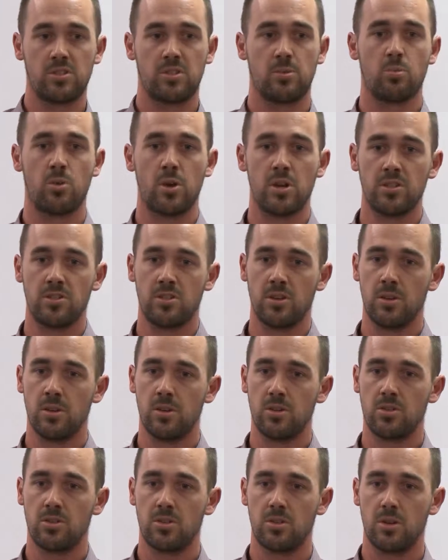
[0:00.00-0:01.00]
some
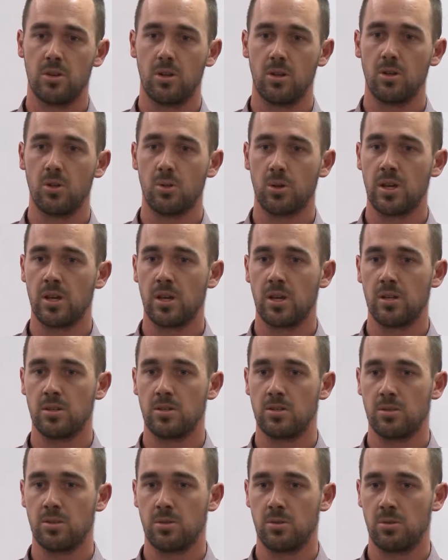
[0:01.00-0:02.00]
research, looking
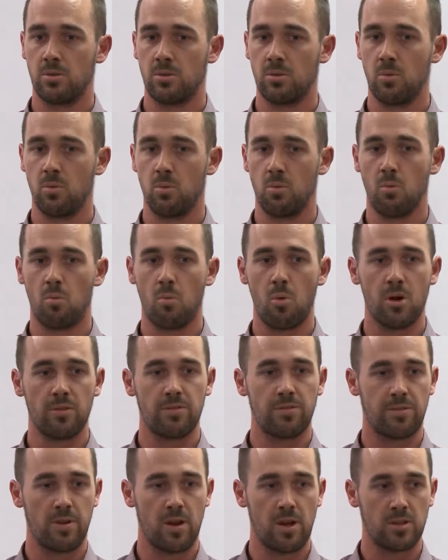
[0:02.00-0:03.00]
into
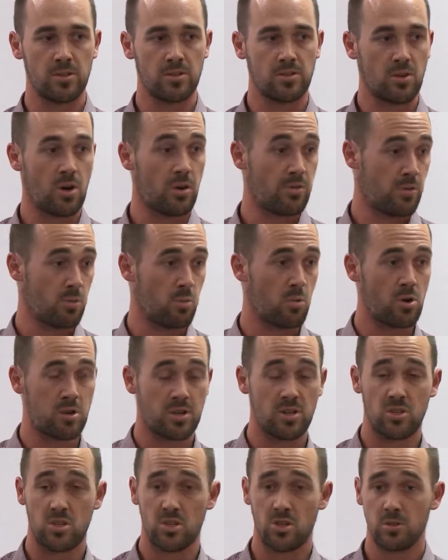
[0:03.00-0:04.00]
what funds offer what
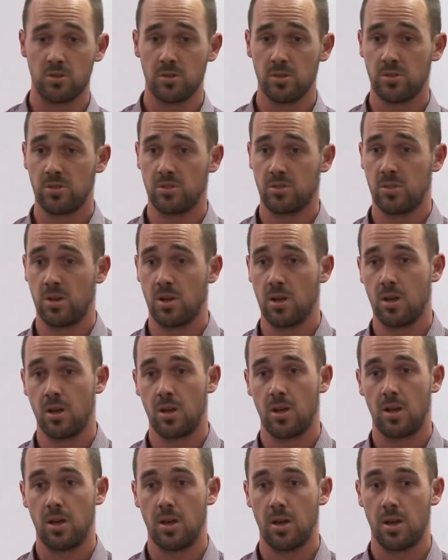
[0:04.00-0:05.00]
insurance,
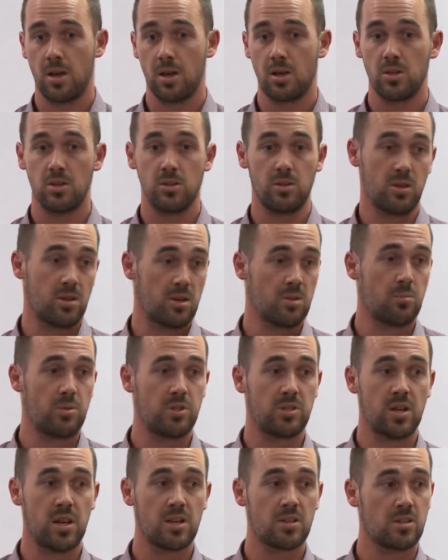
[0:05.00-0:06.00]
you can
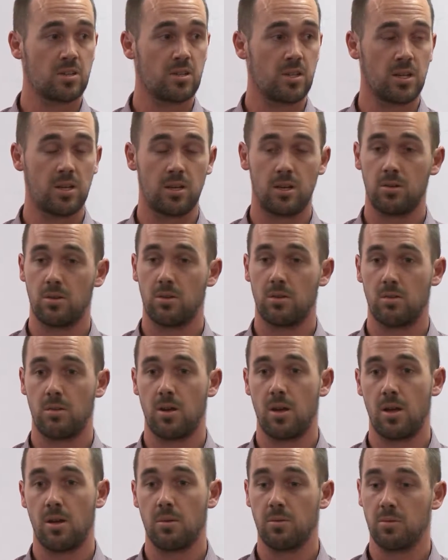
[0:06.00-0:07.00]
potentially
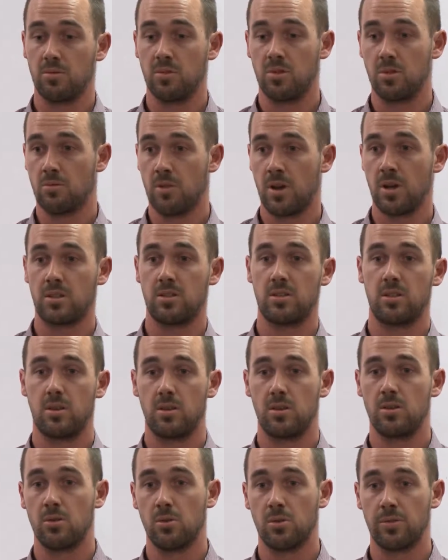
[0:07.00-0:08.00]
direct
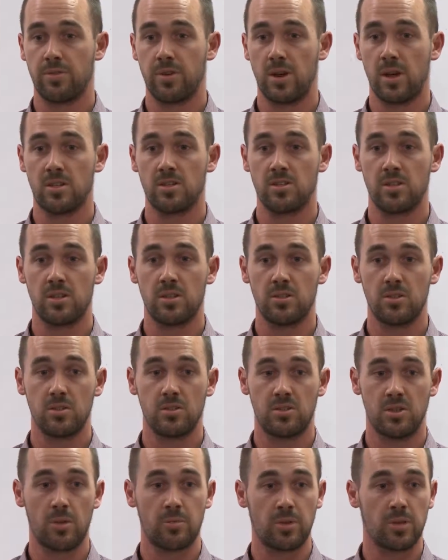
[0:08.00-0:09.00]
your funds into
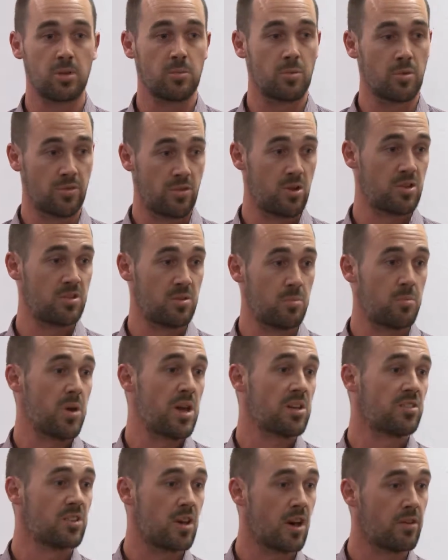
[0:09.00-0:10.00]
something that provides the
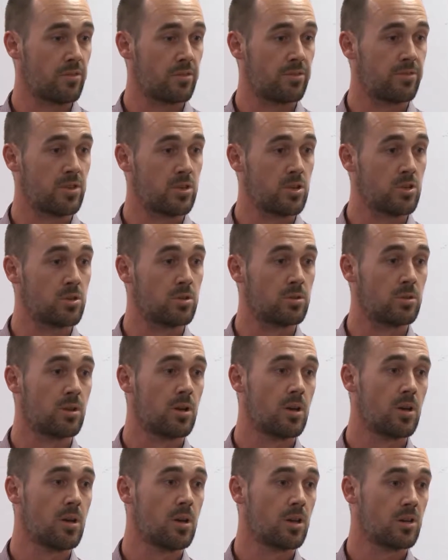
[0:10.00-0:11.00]
best cover for you.
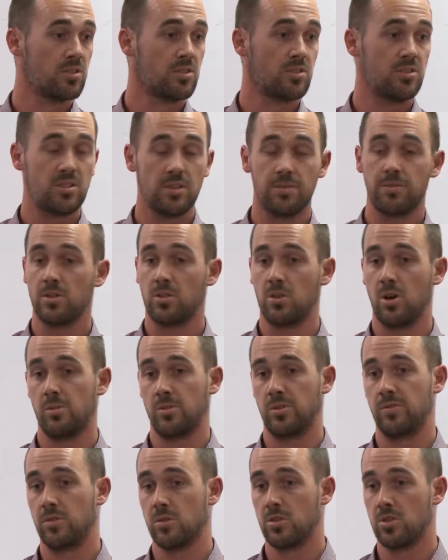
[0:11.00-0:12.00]
There's different
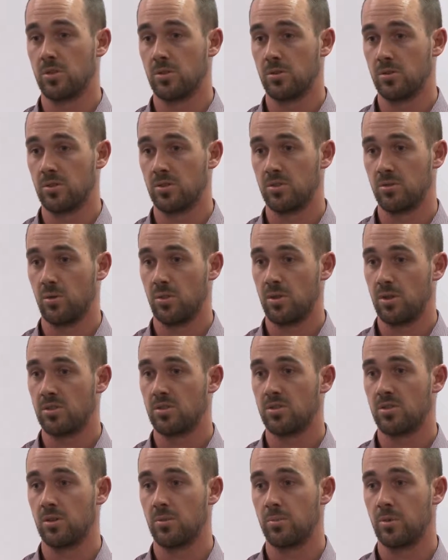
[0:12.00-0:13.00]
types of insurances within
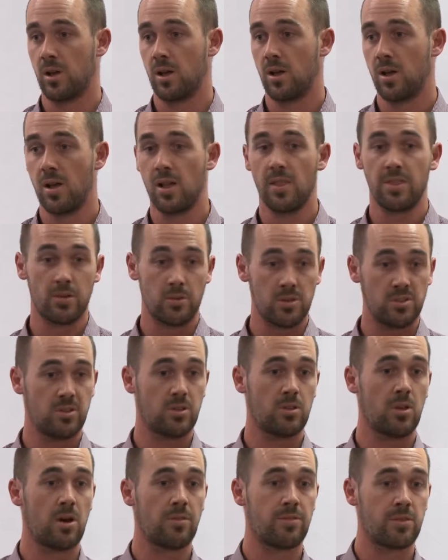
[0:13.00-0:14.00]
super. There is the
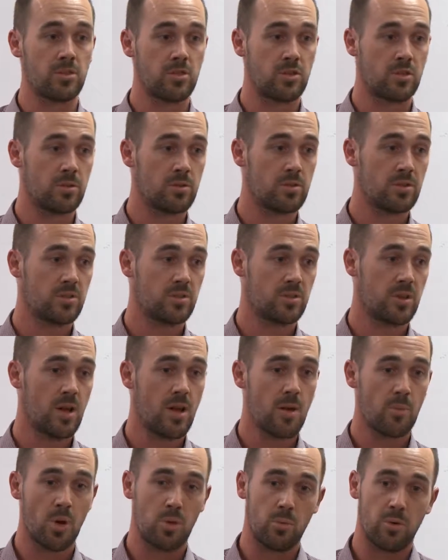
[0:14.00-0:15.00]
life insurance,
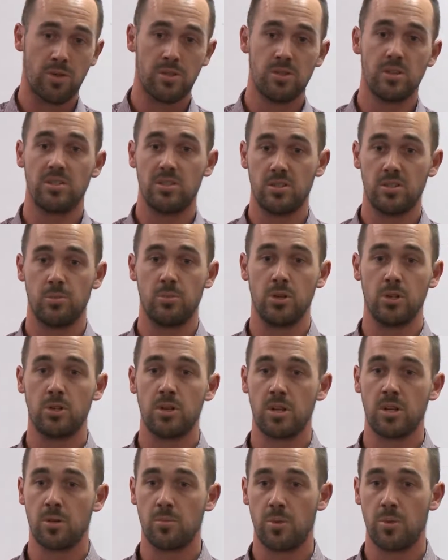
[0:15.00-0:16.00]
but within the
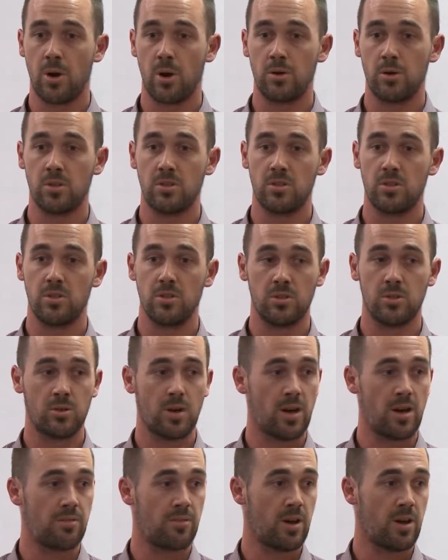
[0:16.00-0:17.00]
disability components, you do
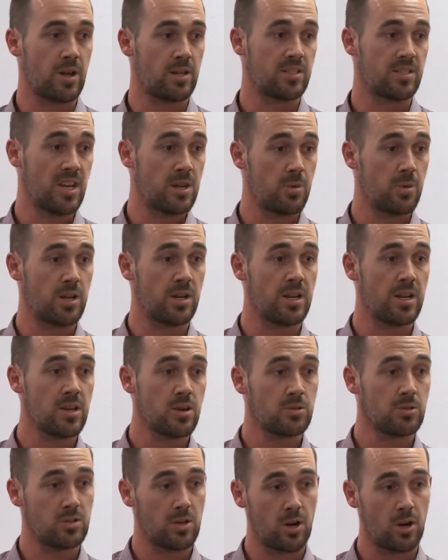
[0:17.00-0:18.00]
have a
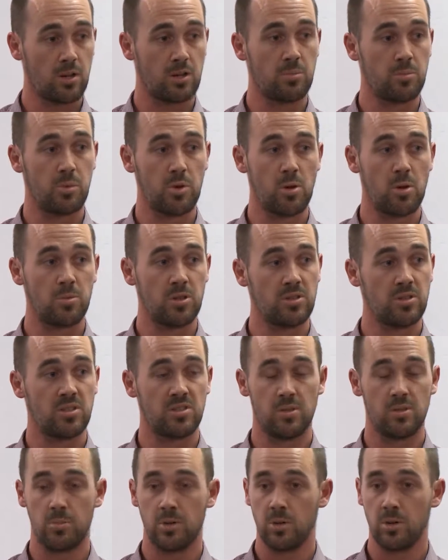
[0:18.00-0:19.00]
TPD, total and permanent
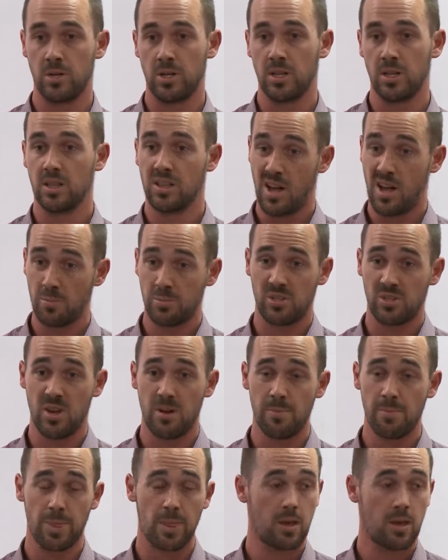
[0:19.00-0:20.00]
disability lump
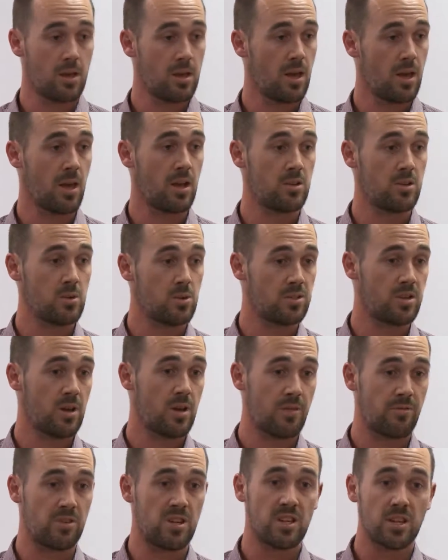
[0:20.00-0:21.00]
sum, and you also
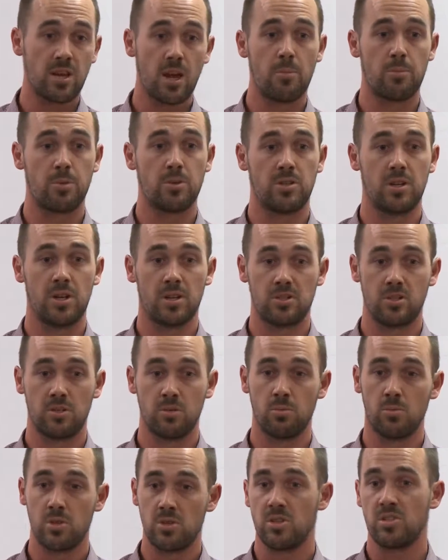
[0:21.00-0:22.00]
have an income
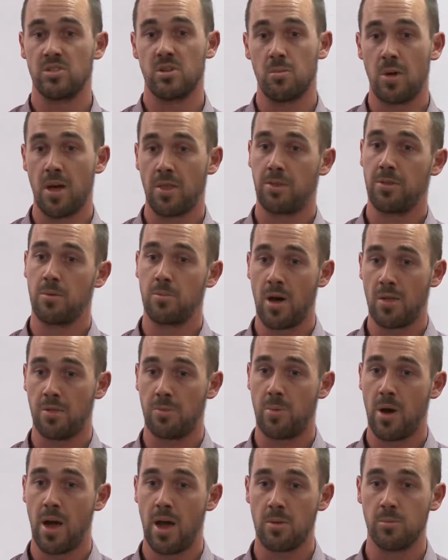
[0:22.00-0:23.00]
protection, which is your
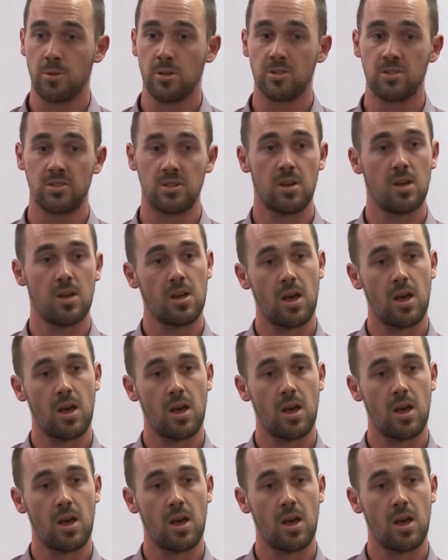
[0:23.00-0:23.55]
month-to-month payments